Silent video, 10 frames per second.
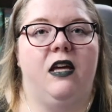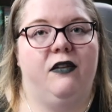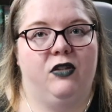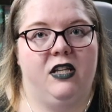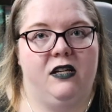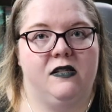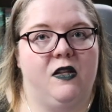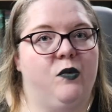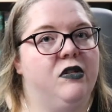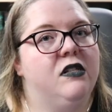evil things
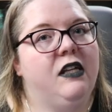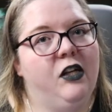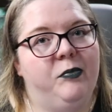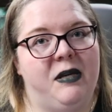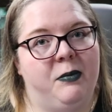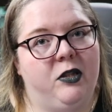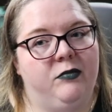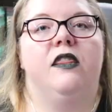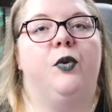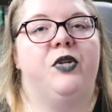in the woods that kill
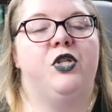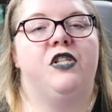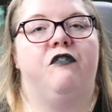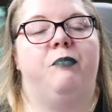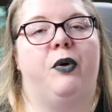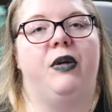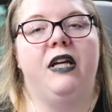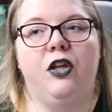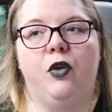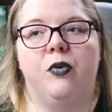people. The Witches of Bone
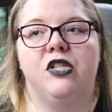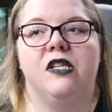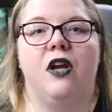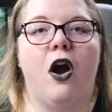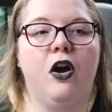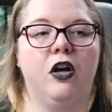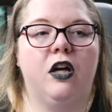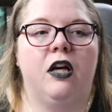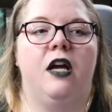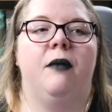Hill which is an
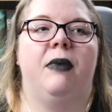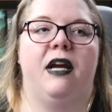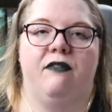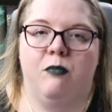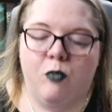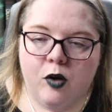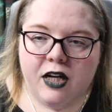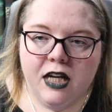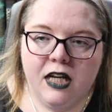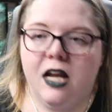arc by Ava
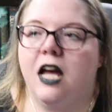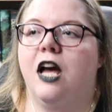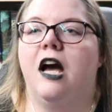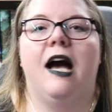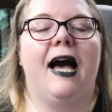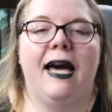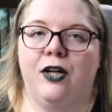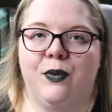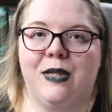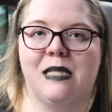Morgan. I
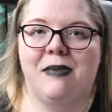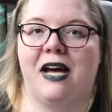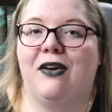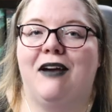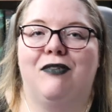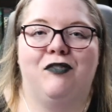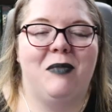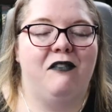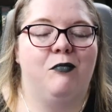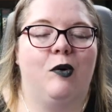don't know what it's about. I've heard
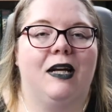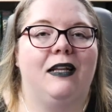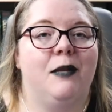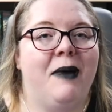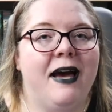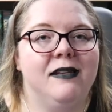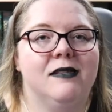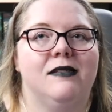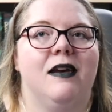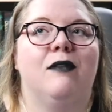from Ava Morgan in the
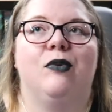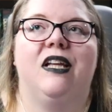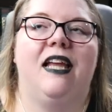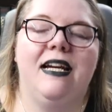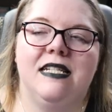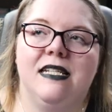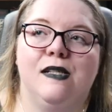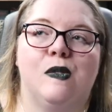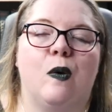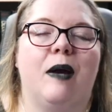past and really liked
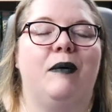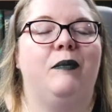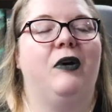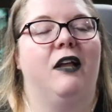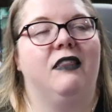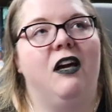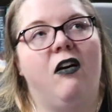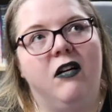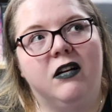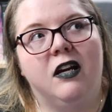it so I got the
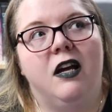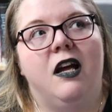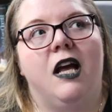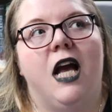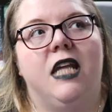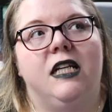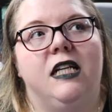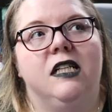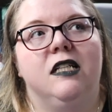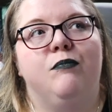arc and
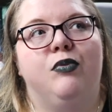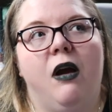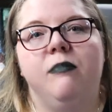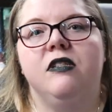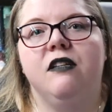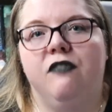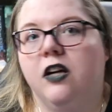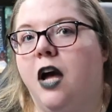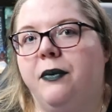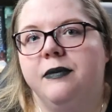then promptly
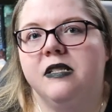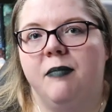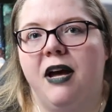forgot what it was